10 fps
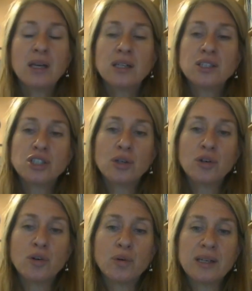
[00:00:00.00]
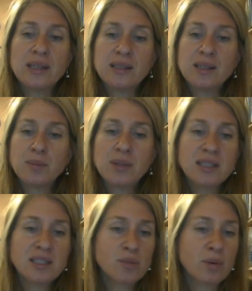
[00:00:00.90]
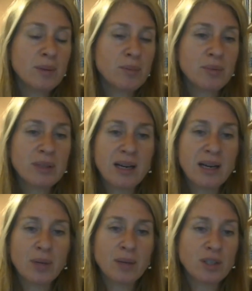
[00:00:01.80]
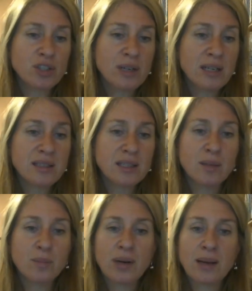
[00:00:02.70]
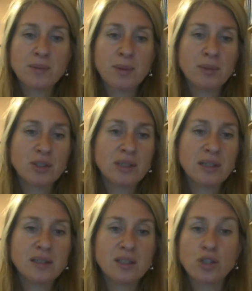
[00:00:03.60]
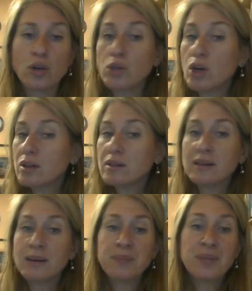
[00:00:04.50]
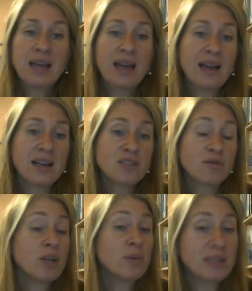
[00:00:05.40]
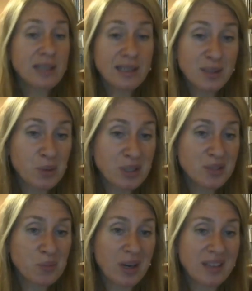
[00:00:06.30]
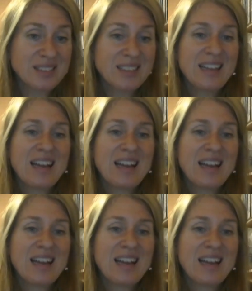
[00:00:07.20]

So in places where people rely on public transit, and perhaps public transit is no longer as frequent as it once was,